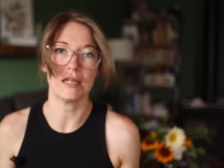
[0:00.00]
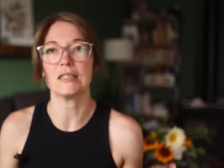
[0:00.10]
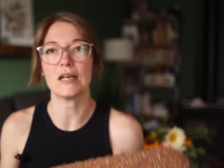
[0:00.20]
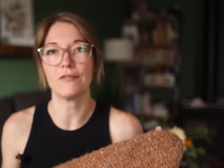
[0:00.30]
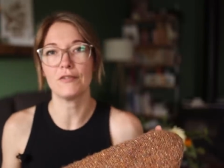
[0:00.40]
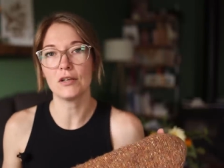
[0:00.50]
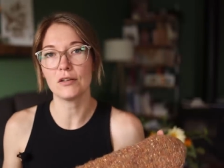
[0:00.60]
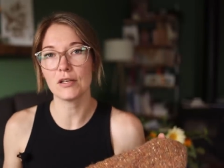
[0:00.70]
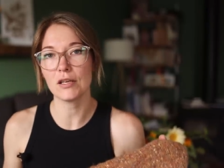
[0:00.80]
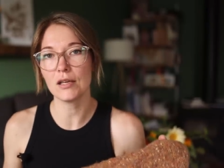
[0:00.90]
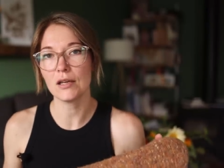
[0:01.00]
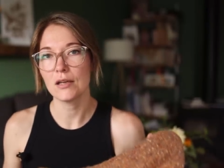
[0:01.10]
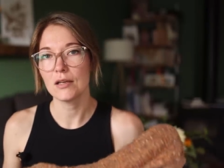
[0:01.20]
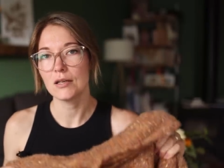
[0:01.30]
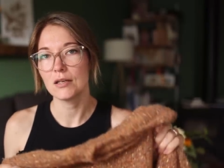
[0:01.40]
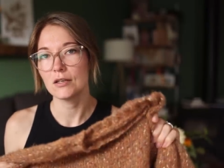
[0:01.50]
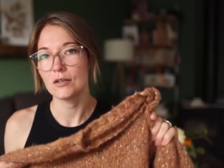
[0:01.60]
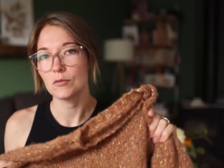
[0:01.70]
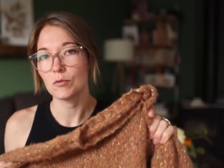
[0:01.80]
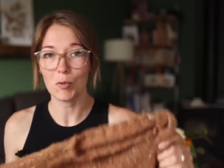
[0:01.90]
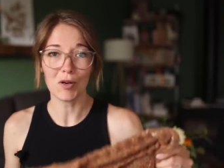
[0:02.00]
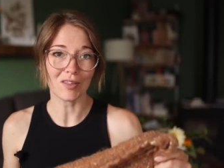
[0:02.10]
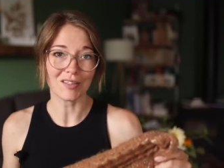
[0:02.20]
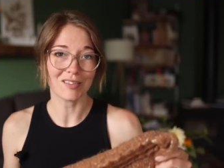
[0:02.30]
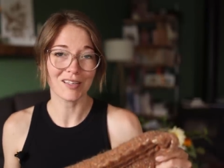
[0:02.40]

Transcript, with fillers: I definitely would wear this.